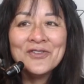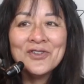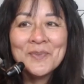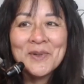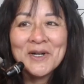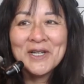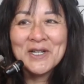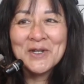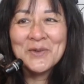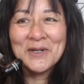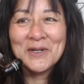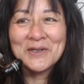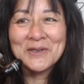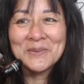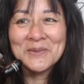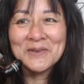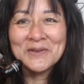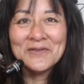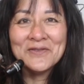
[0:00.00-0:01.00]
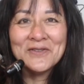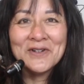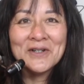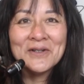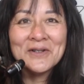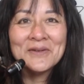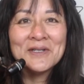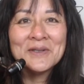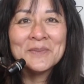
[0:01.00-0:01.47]
everybody. Welcome to the
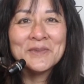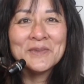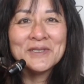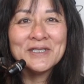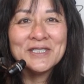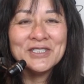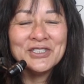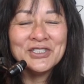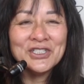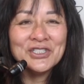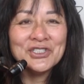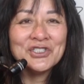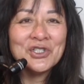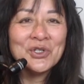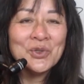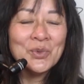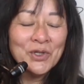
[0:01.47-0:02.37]
Fire It Up with CJ show.